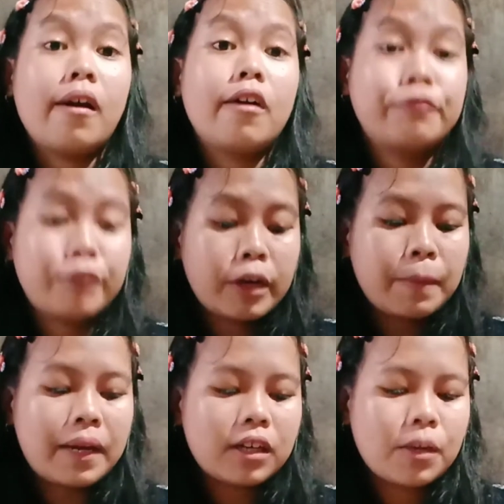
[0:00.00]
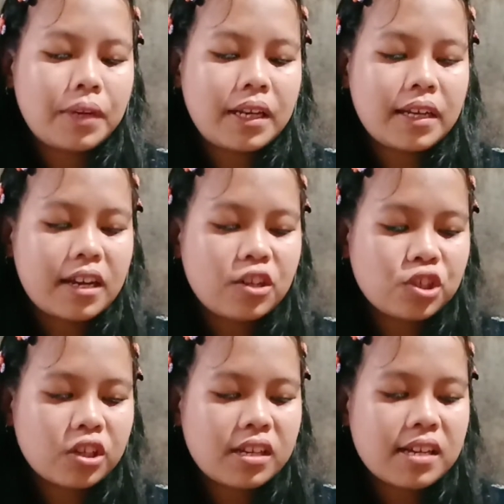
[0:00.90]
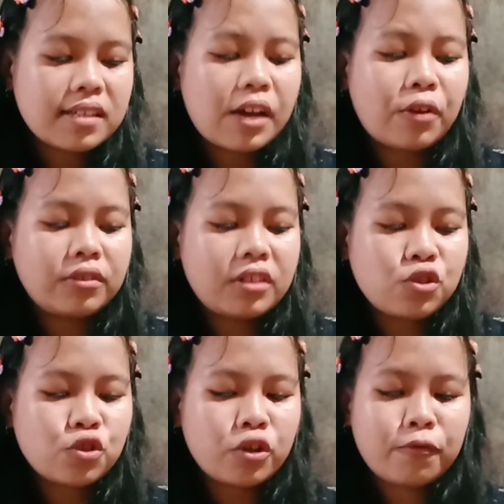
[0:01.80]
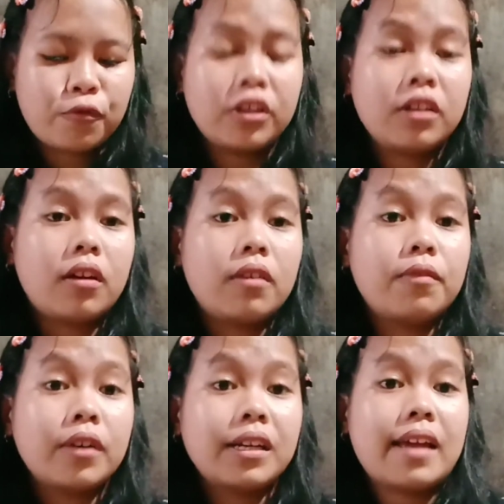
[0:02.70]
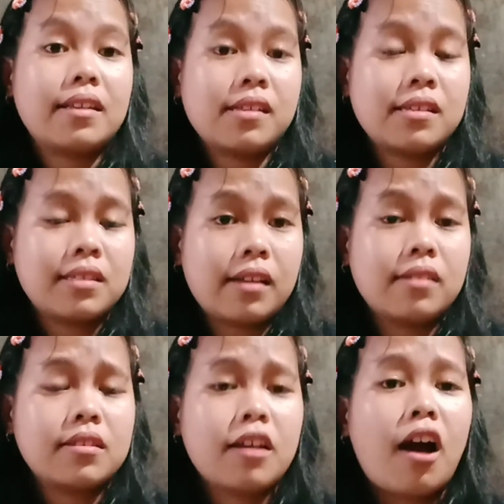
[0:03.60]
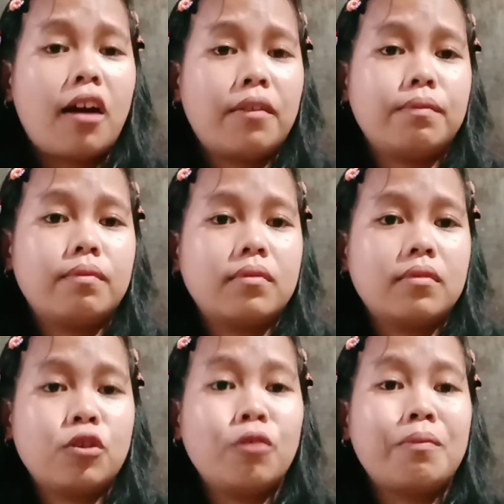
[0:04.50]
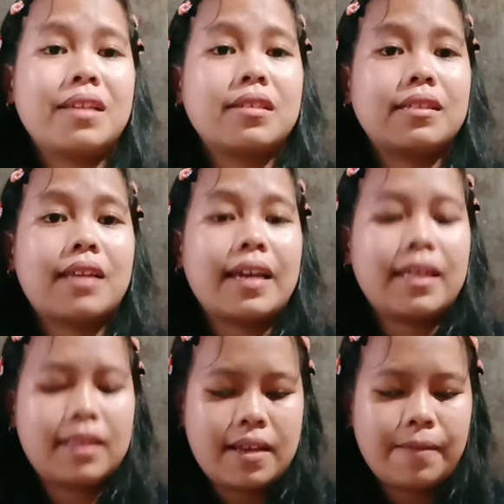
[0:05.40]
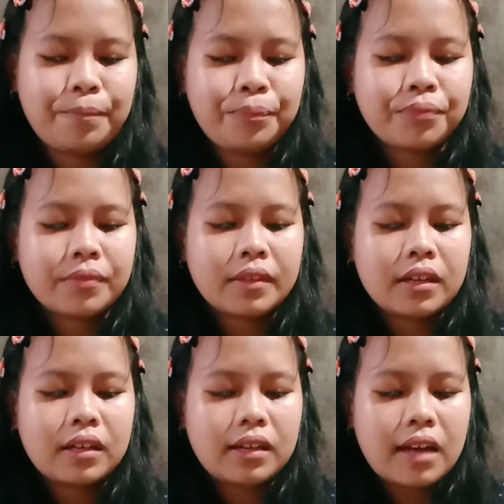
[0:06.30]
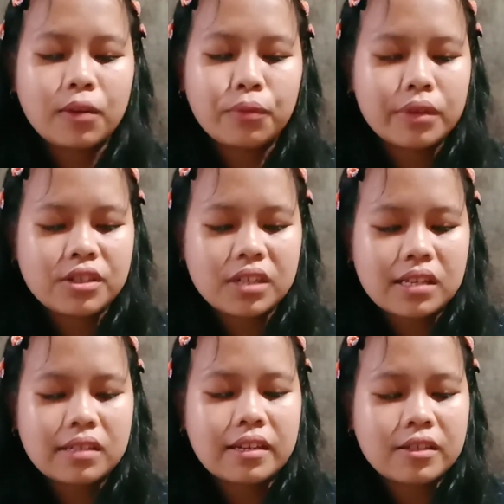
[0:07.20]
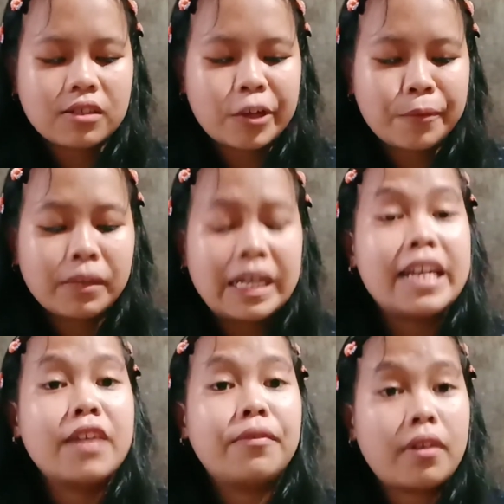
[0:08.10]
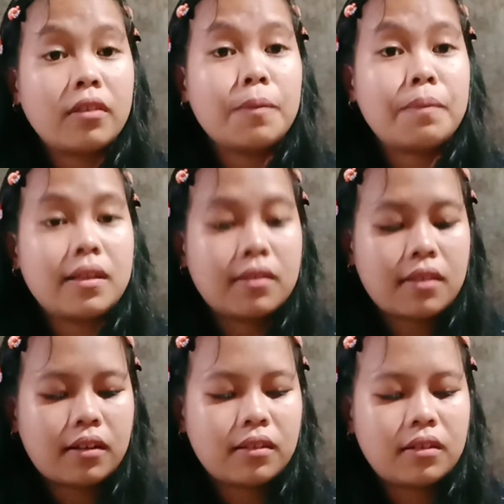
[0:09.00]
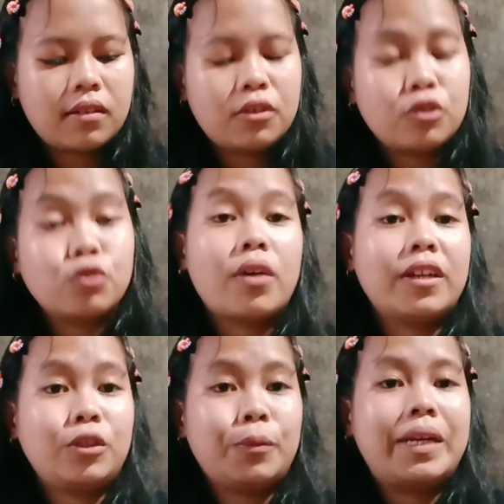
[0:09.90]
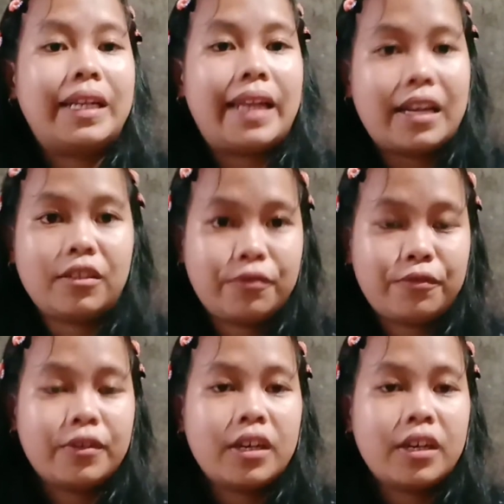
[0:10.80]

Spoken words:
verbal communication is a condition for the existence of human society. Language is extremely the fundamental to our human life.